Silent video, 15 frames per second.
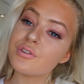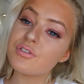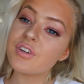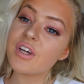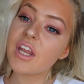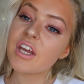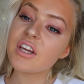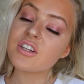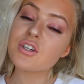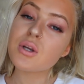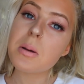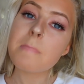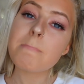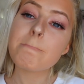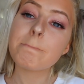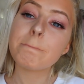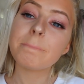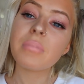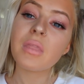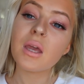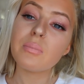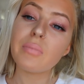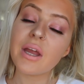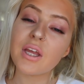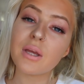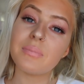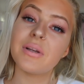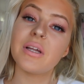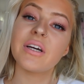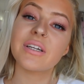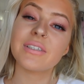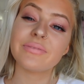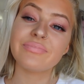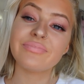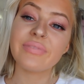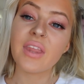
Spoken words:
finished makeup look.